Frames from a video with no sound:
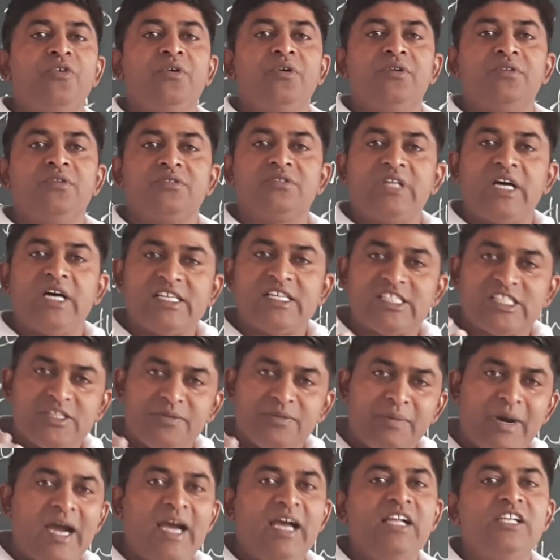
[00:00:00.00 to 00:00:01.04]
the
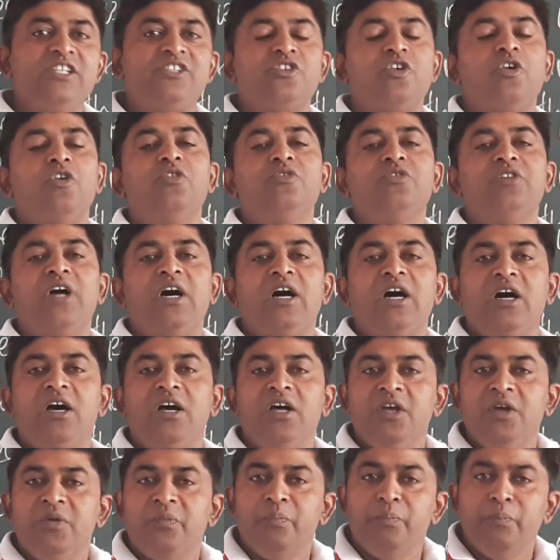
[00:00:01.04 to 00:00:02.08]
smiles on the
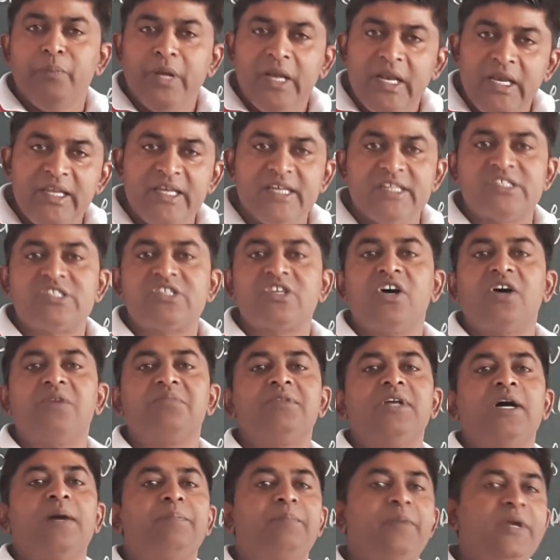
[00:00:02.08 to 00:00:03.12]
millions of the
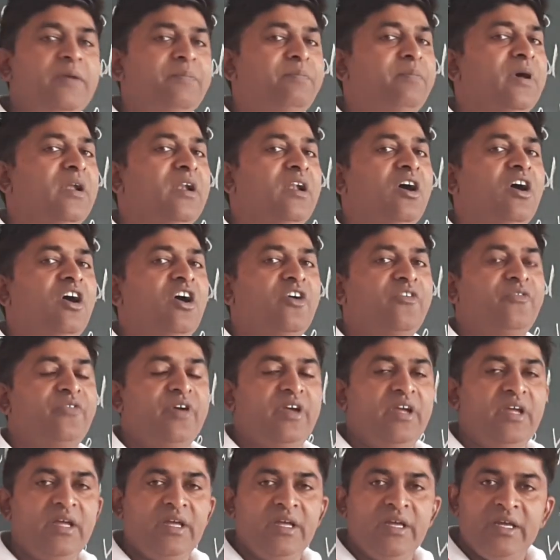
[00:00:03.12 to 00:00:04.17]
people of
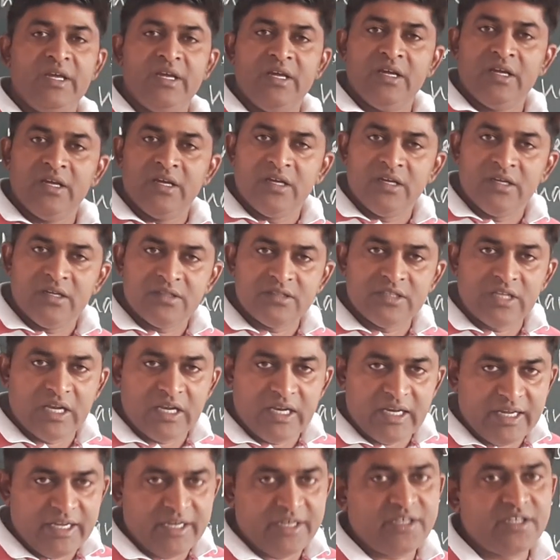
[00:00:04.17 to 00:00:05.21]
the
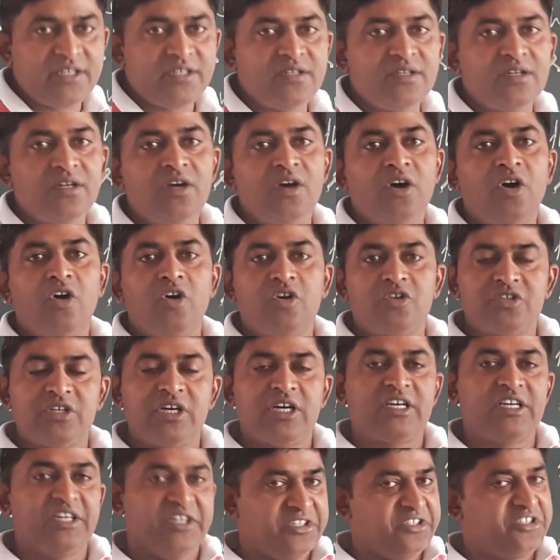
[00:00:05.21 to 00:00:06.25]
land or the
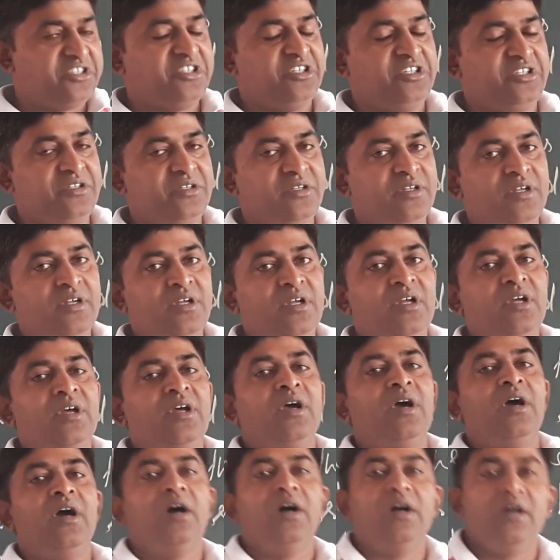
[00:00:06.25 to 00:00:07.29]
country.
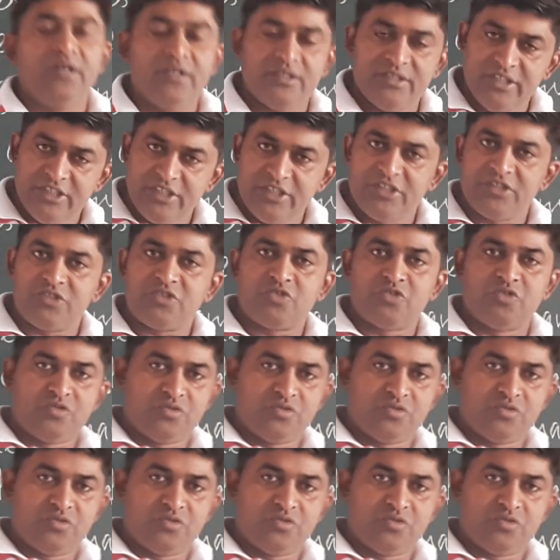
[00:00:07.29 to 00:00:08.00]
In